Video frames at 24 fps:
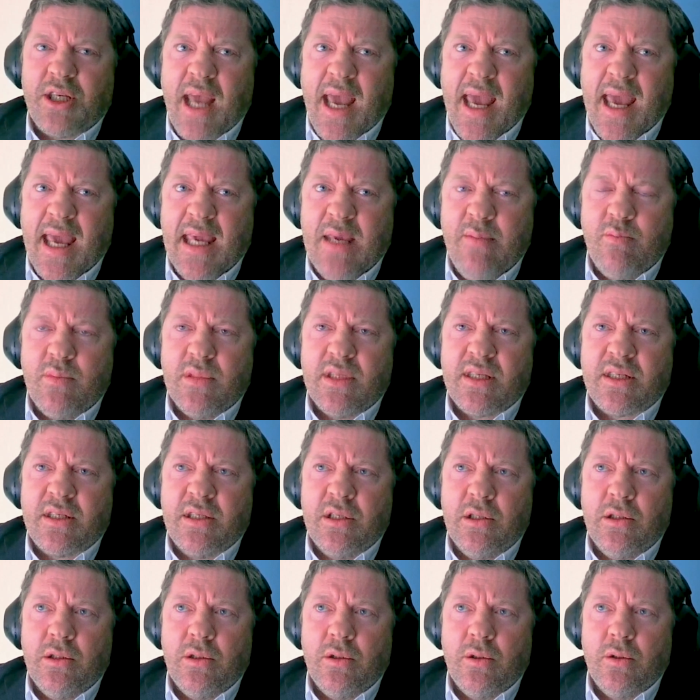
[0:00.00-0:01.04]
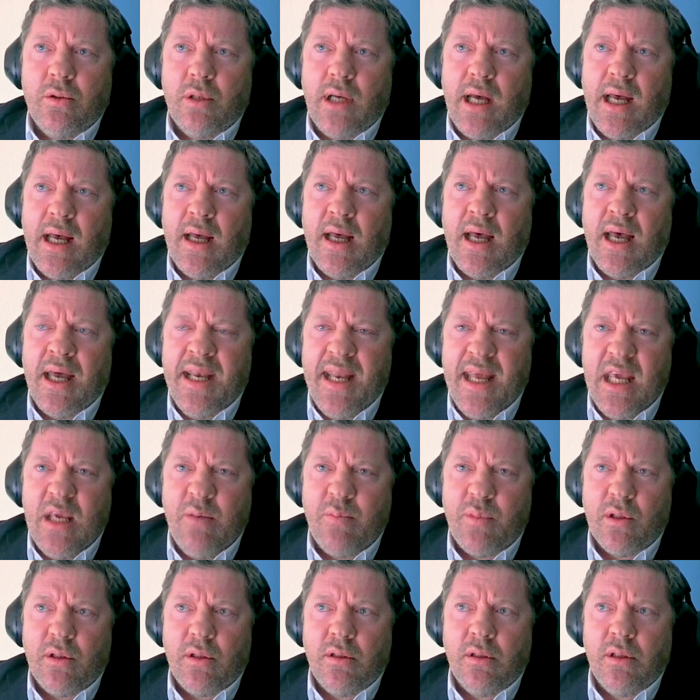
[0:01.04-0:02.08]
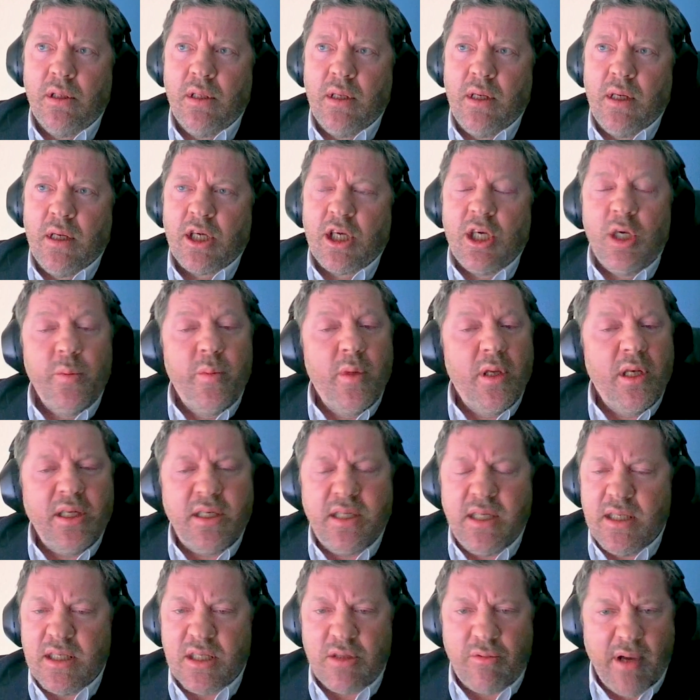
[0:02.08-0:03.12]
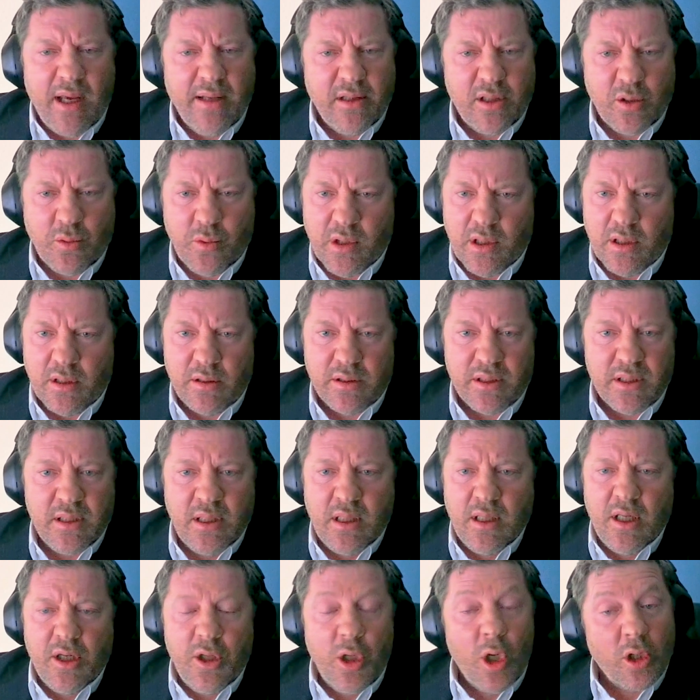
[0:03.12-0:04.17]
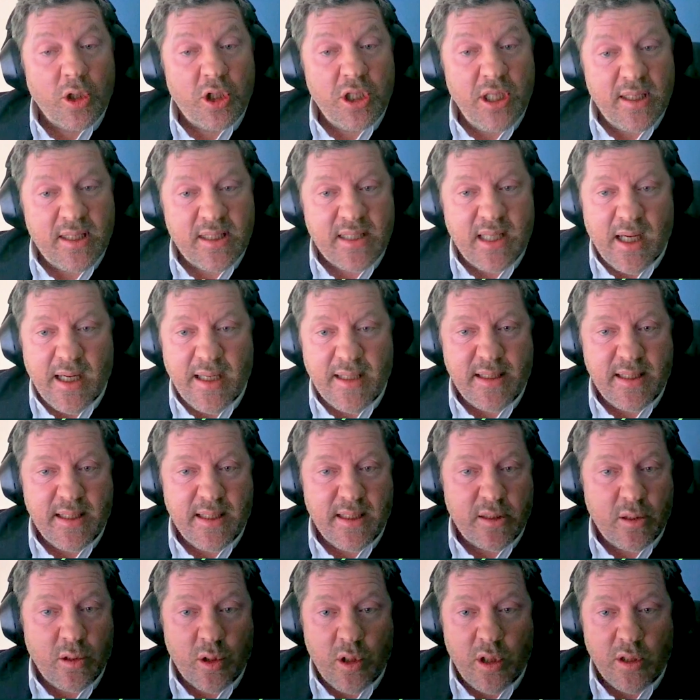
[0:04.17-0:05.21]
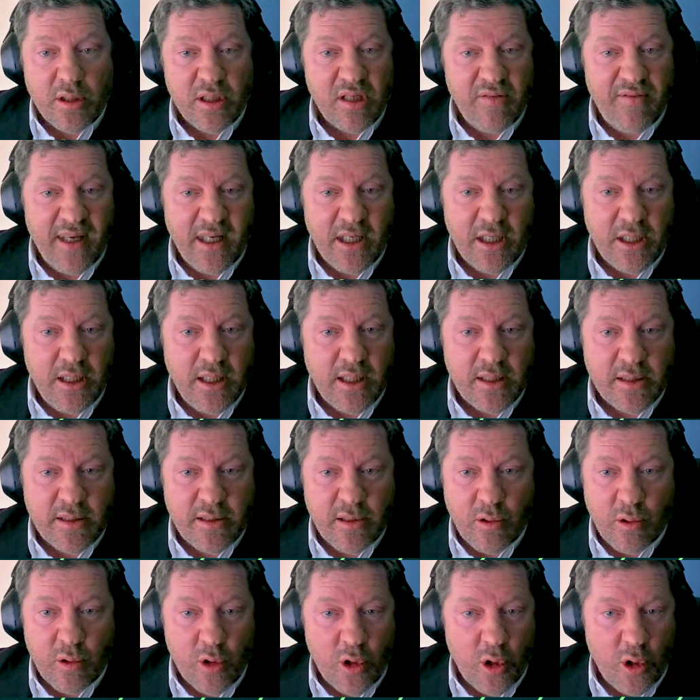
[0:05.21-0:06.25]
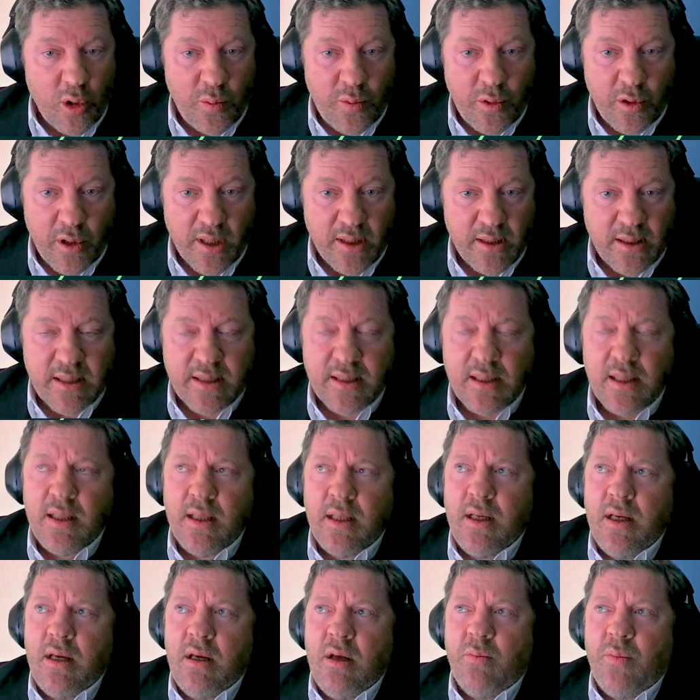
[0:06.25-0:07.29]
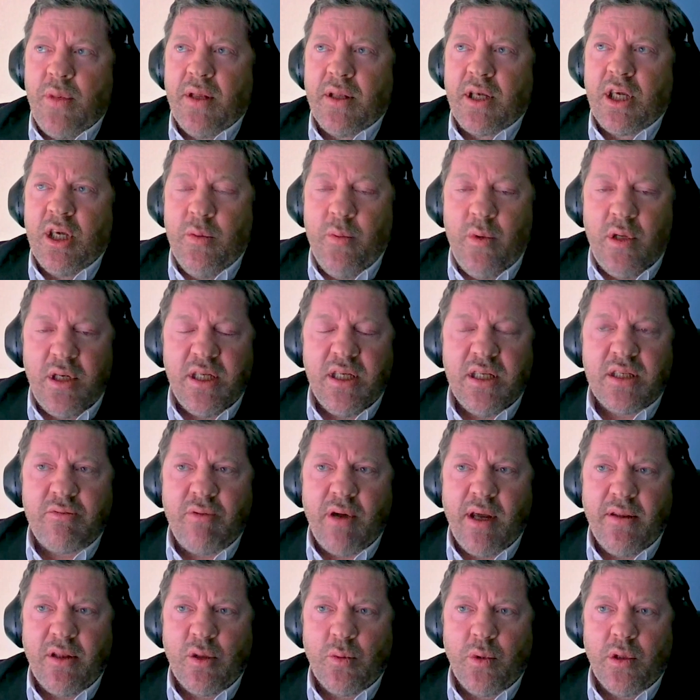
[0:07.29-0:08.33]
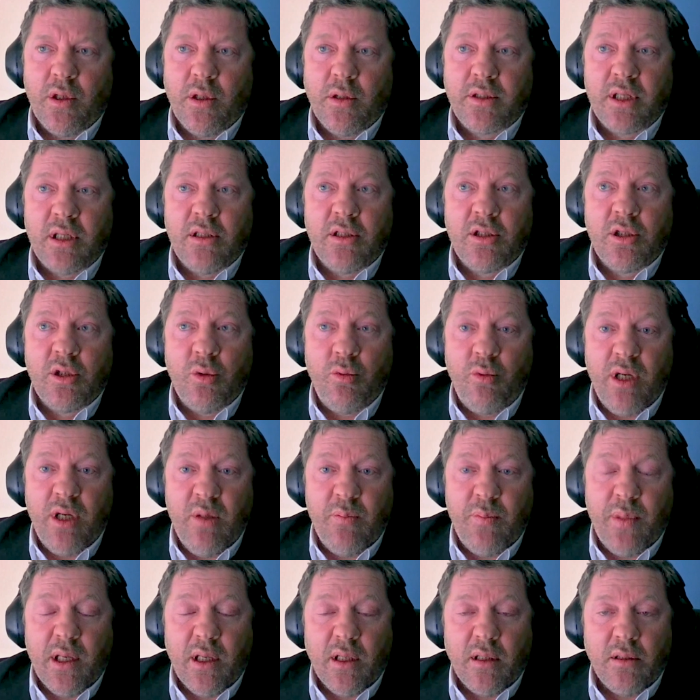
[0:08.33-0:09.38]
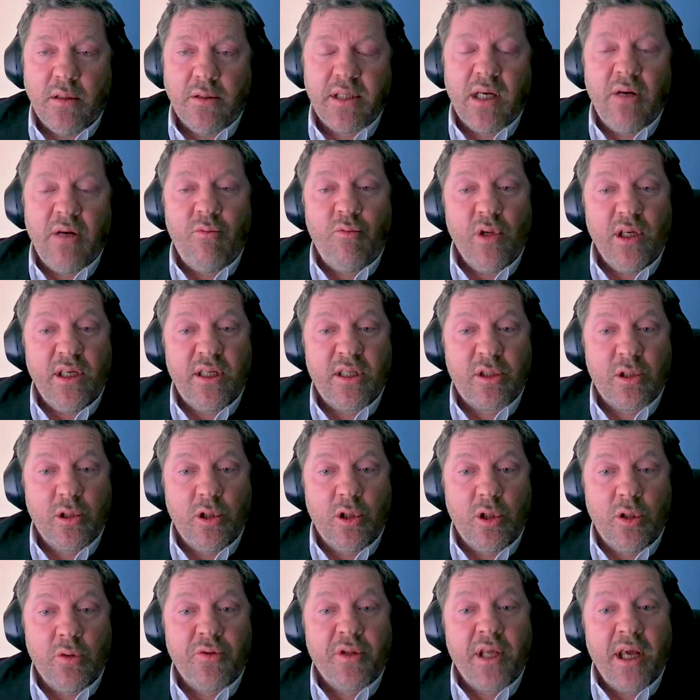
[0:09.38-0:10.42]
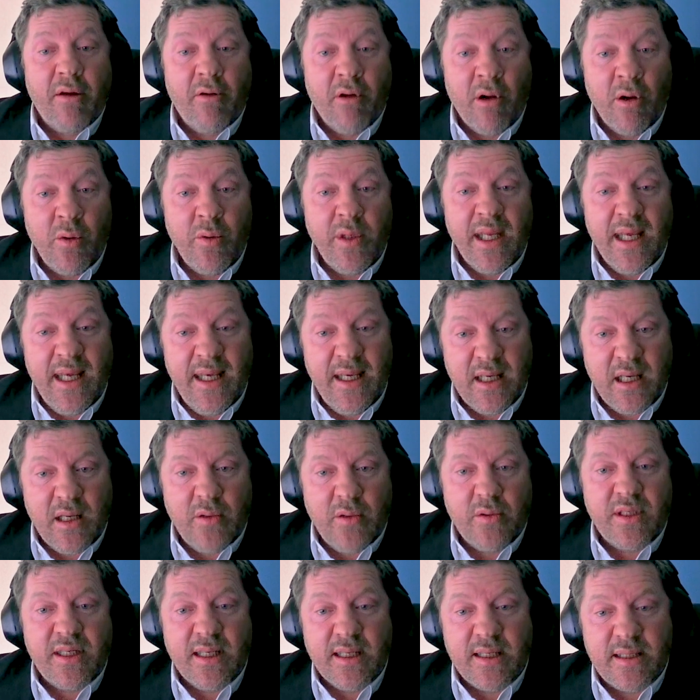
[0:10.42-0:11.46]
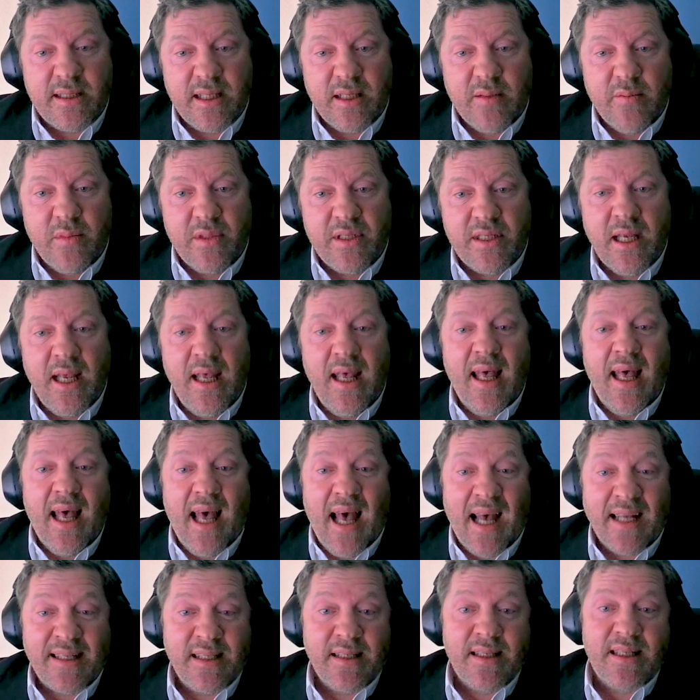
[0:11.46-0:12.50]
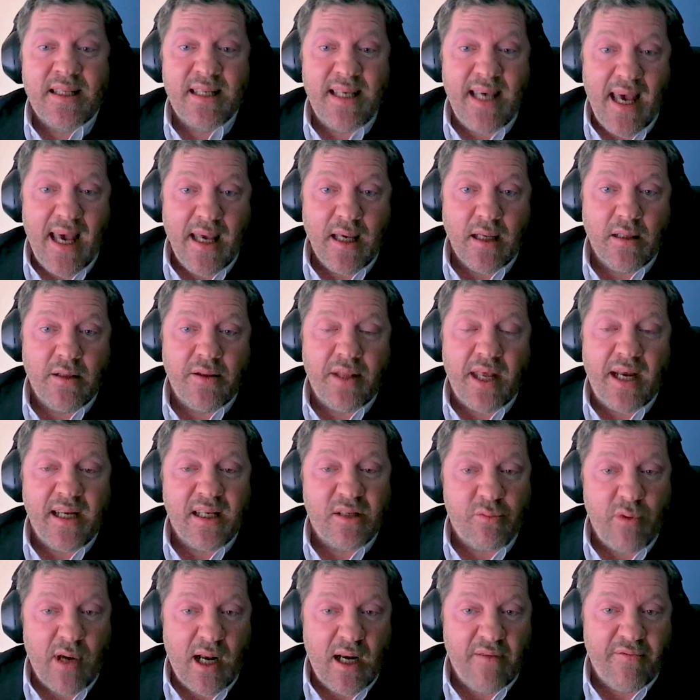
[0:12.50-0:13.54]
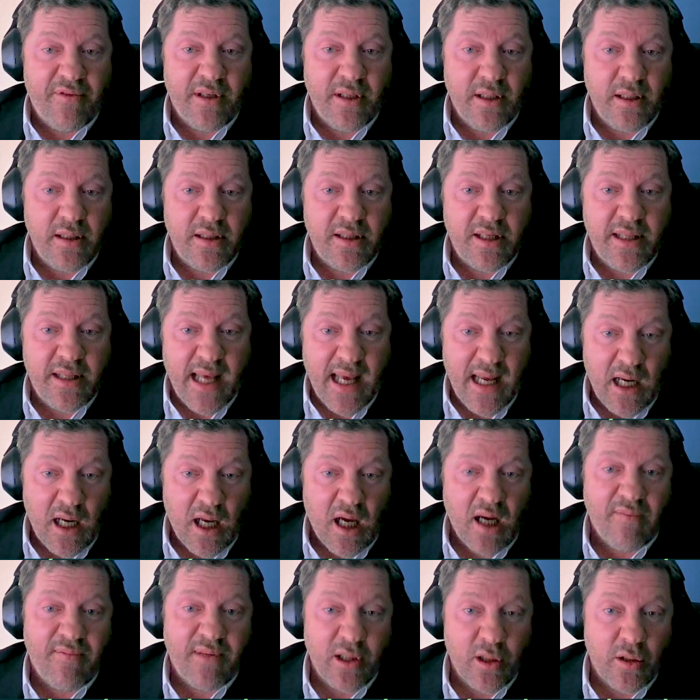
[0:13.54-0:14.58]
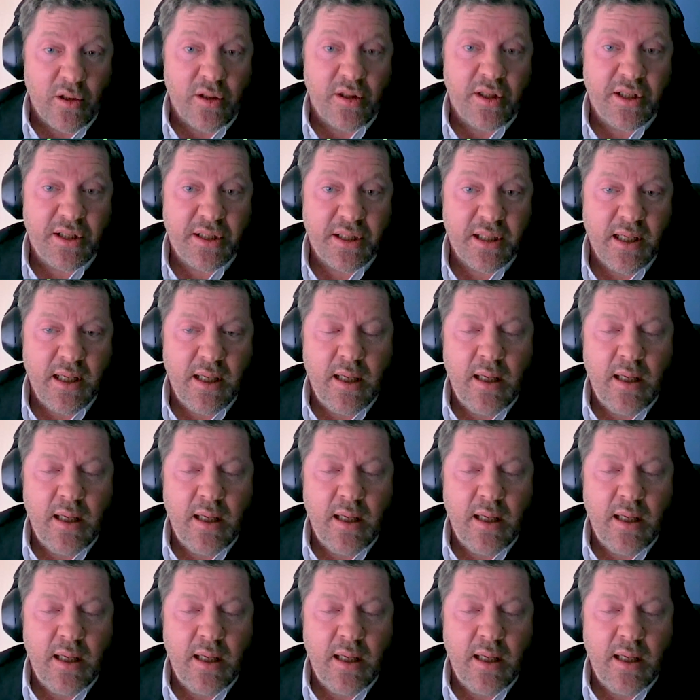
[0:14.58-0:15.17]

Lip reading: aims to enable communities around the world, not just scientists or conservationists or corporates, but communities around the world to rebuild and restore their own ecosystems at a scale that is relevant to their livelihoods.